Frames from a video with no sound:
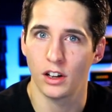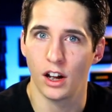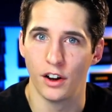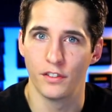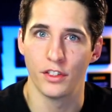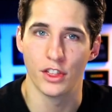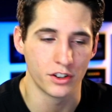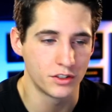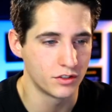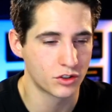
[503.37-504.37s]
of
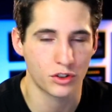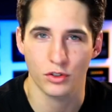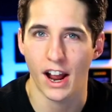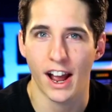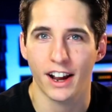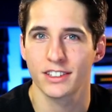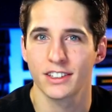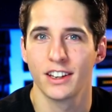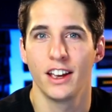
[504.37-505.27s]
the tracks.